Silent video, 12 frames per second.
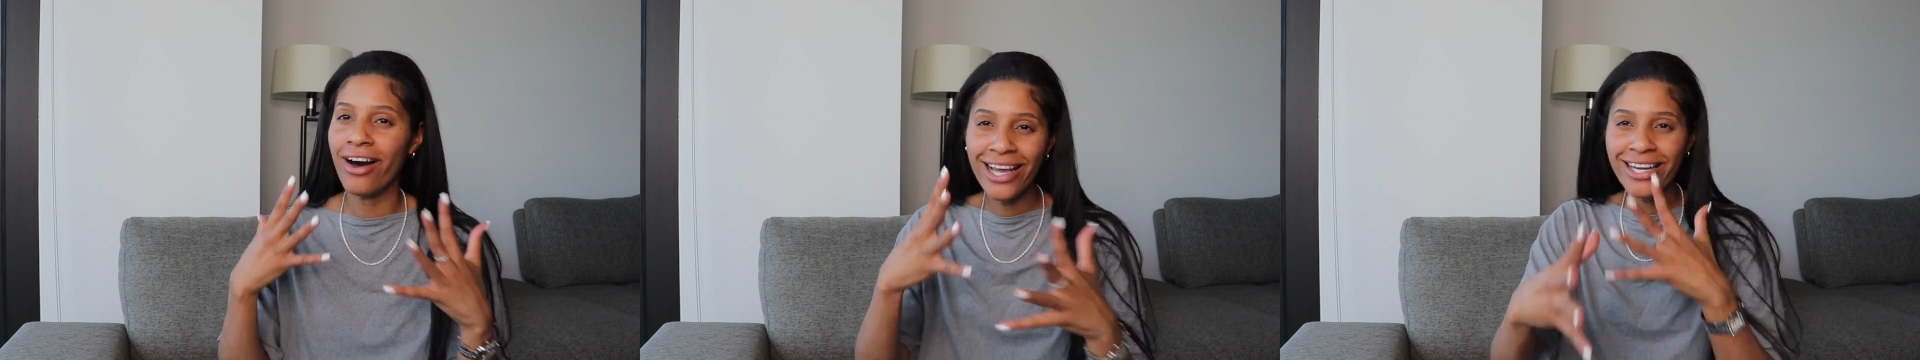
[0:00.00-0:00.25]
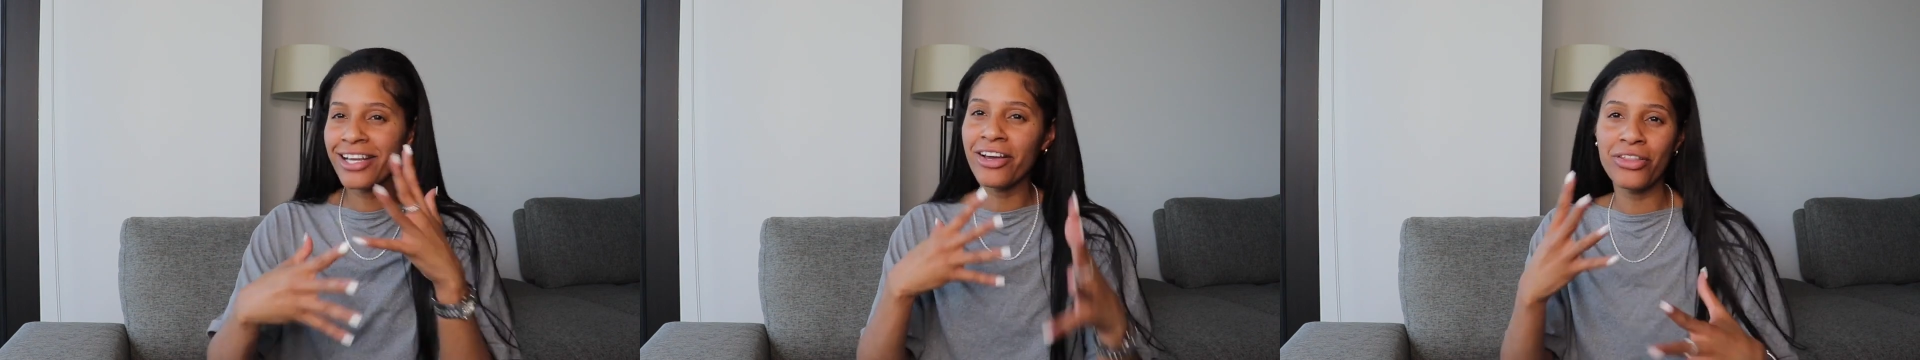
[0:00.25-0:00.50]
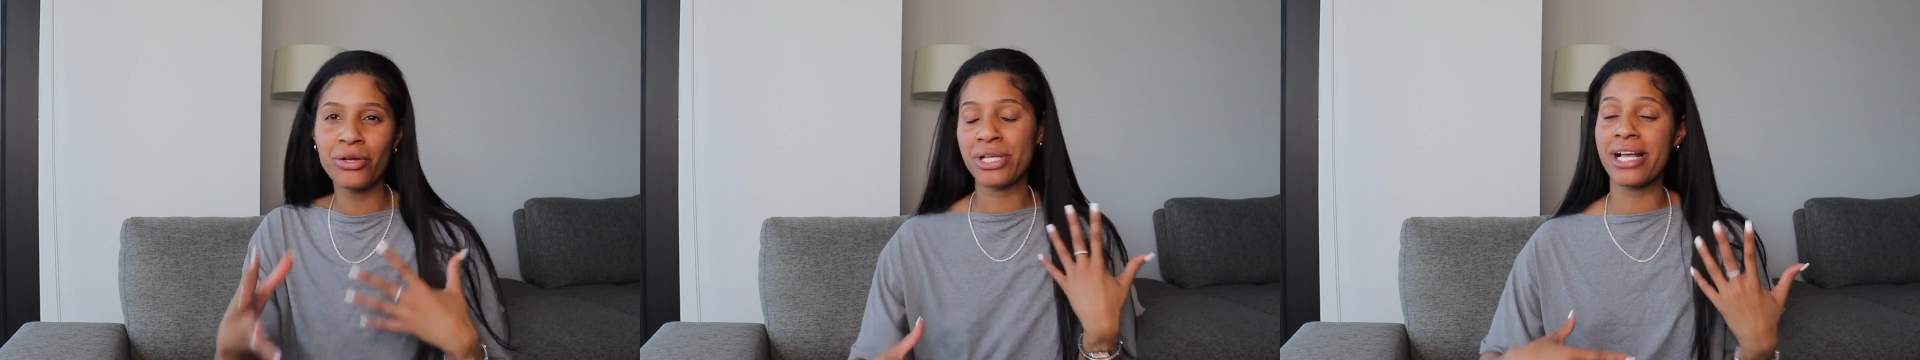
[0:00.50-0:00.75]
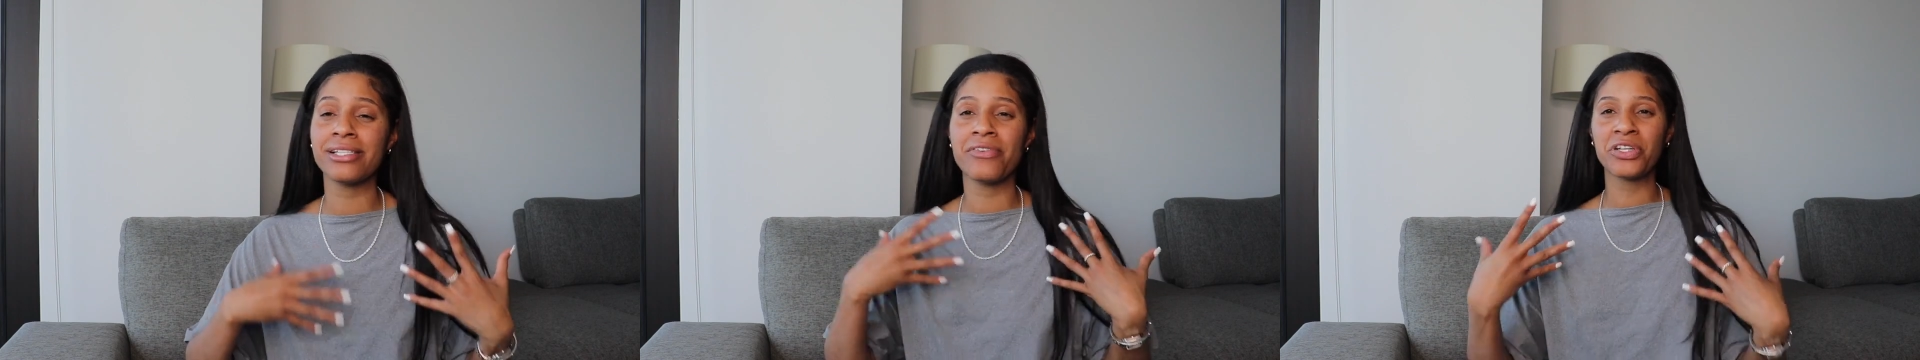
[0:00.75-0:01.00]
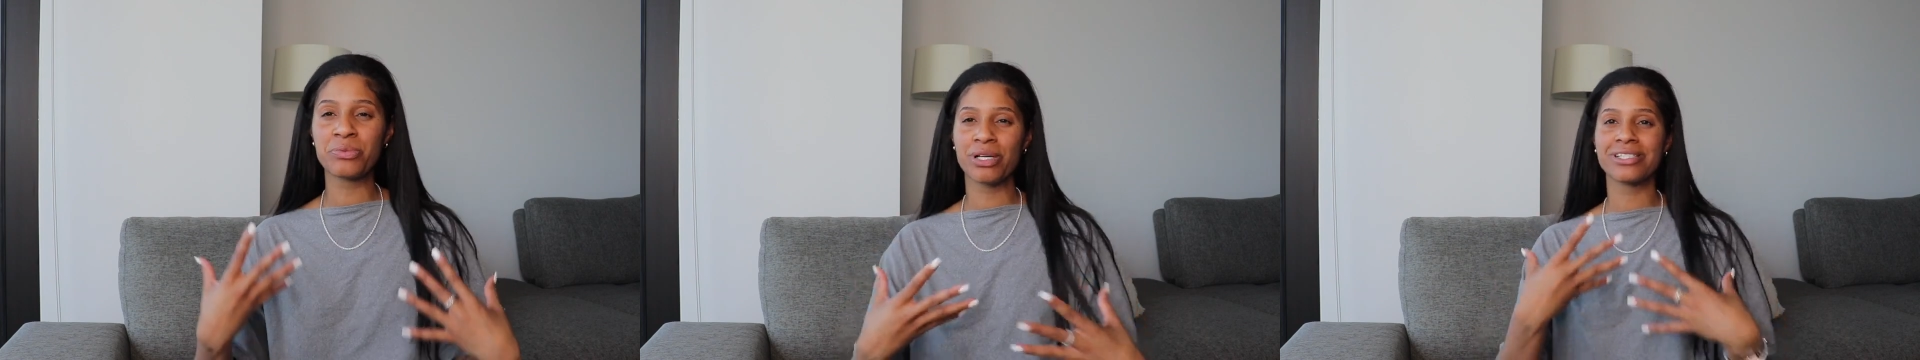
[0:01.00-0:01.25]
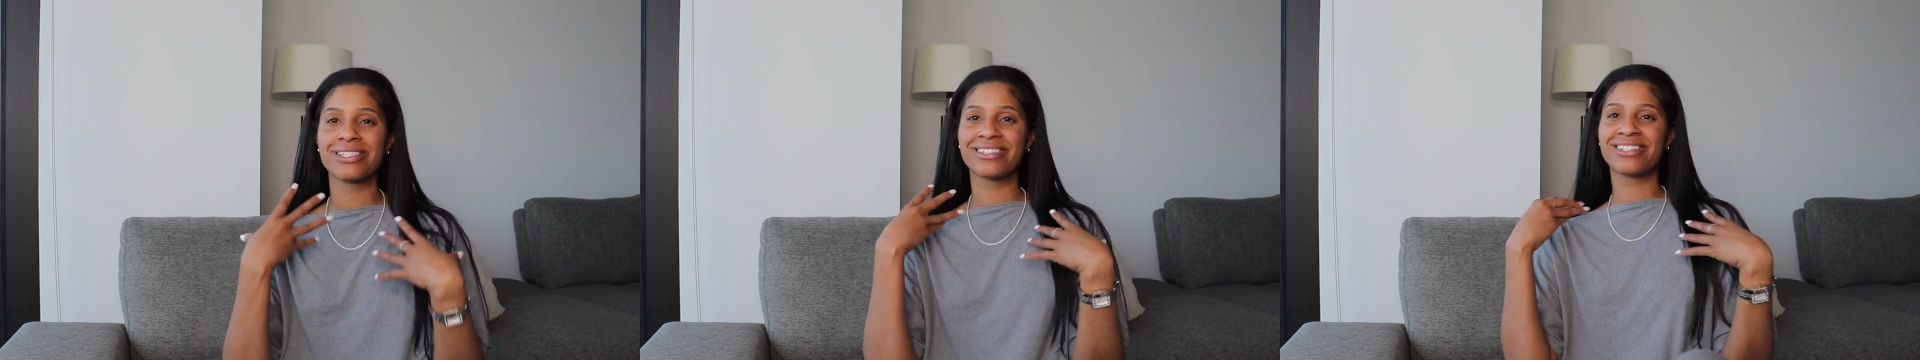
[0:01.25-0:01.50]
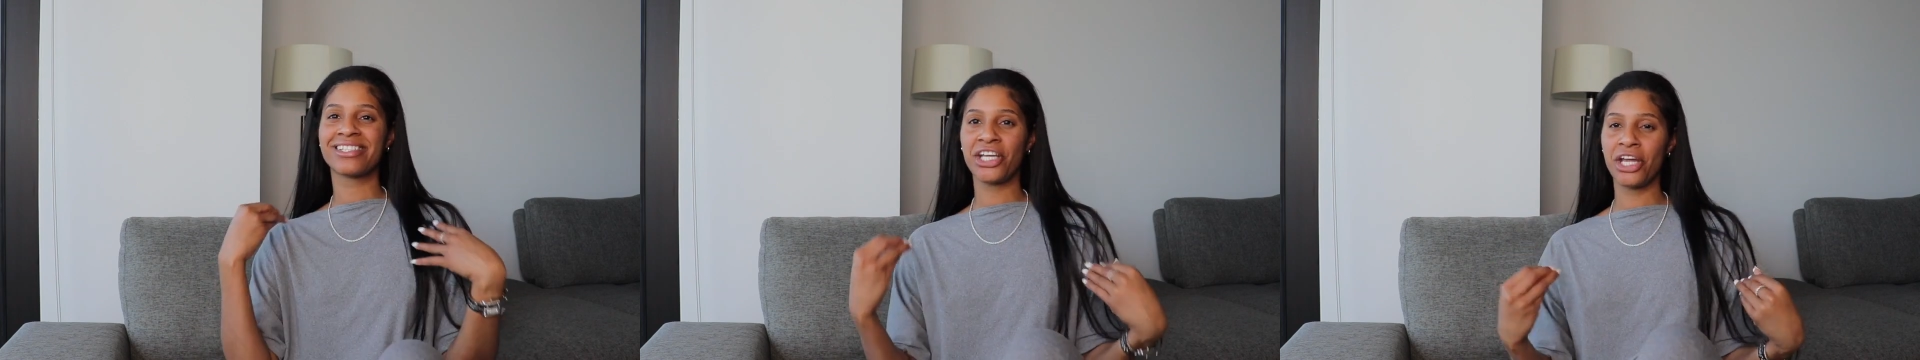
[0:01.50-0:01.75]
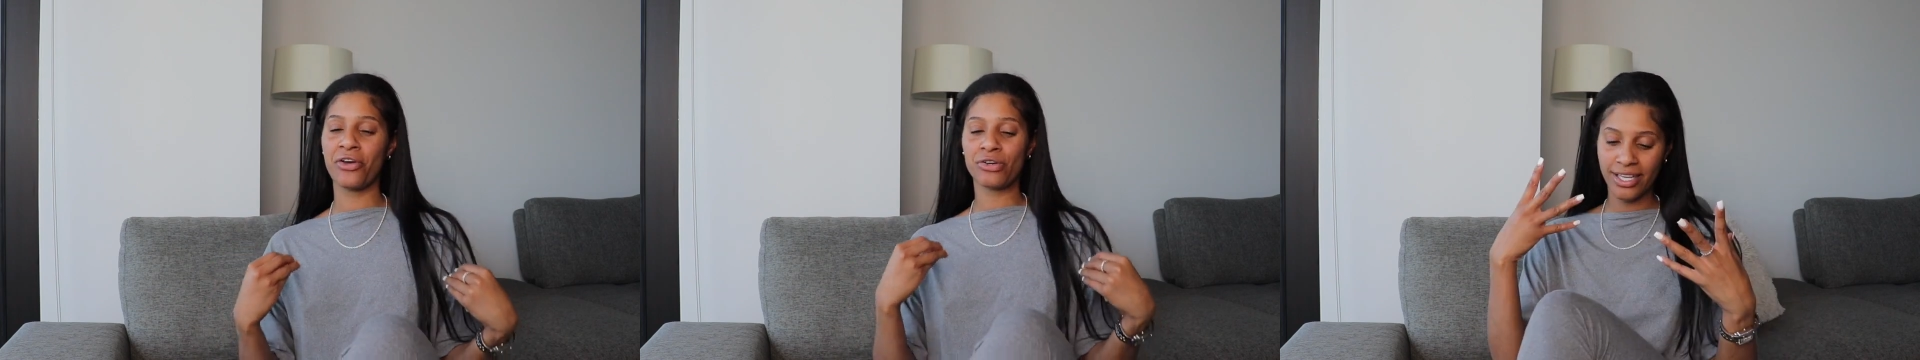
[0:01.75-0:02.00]
any of those activities because it's
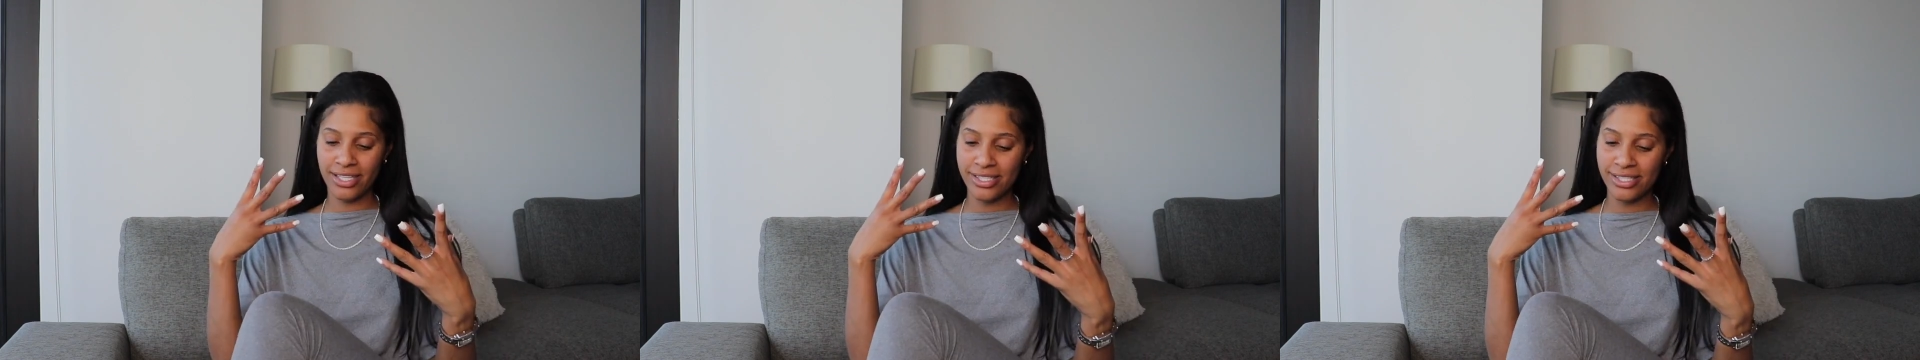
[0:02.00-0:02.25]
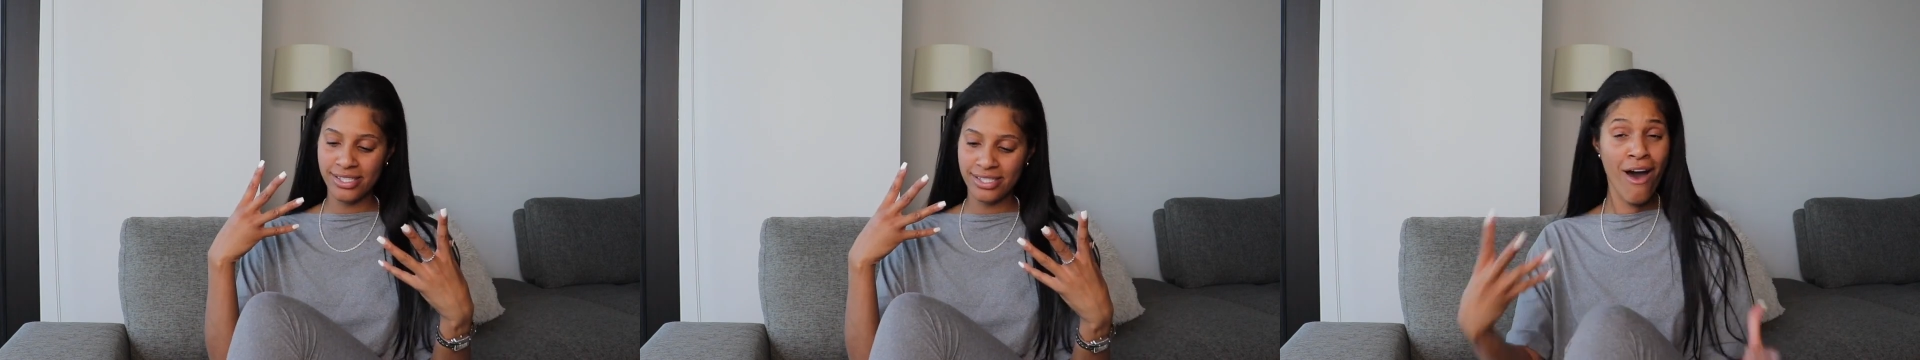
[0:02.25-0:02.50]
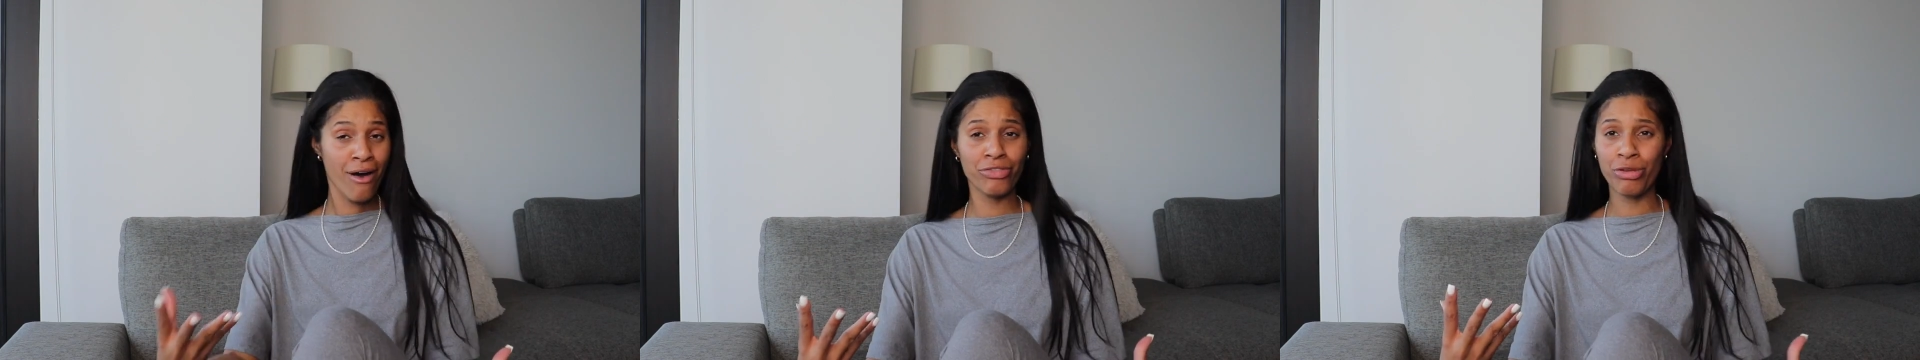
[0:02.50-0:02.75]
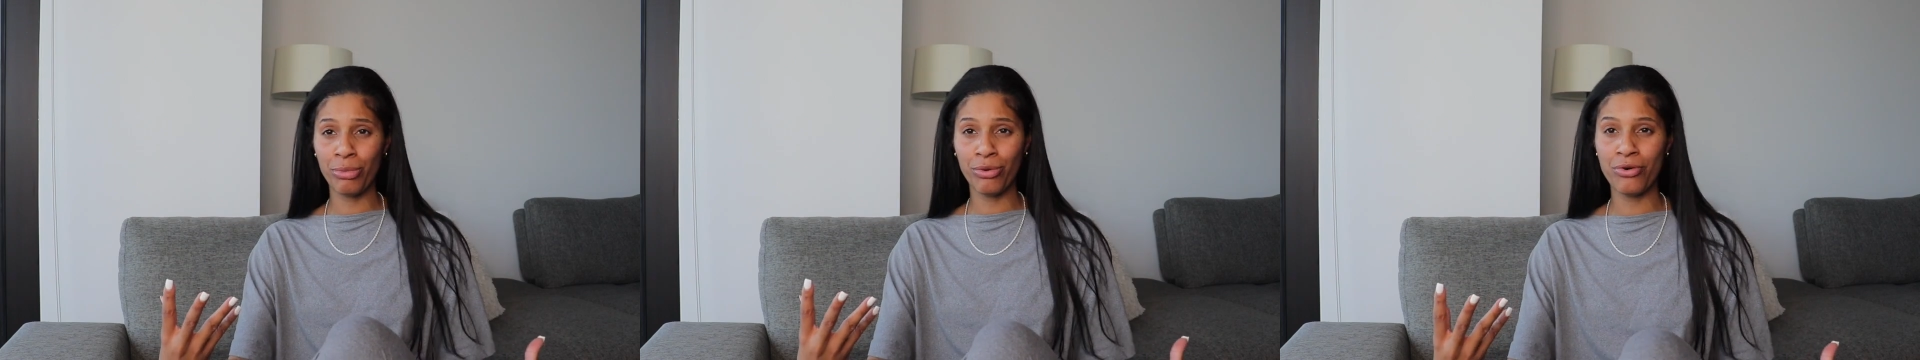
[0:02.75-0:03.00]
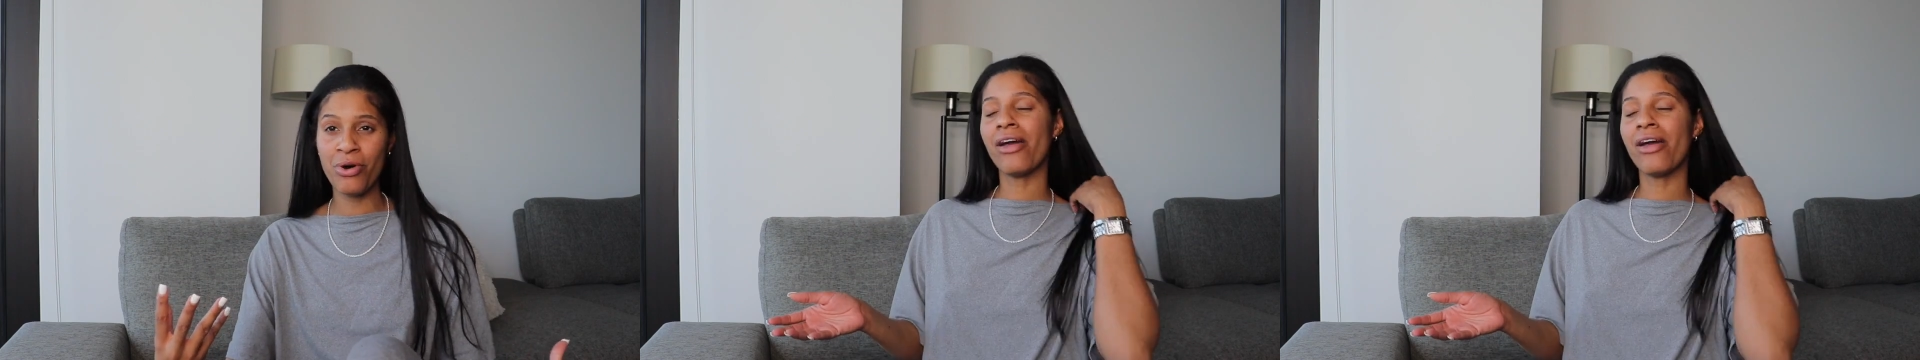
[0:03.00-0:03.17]
chill. It's comfortable.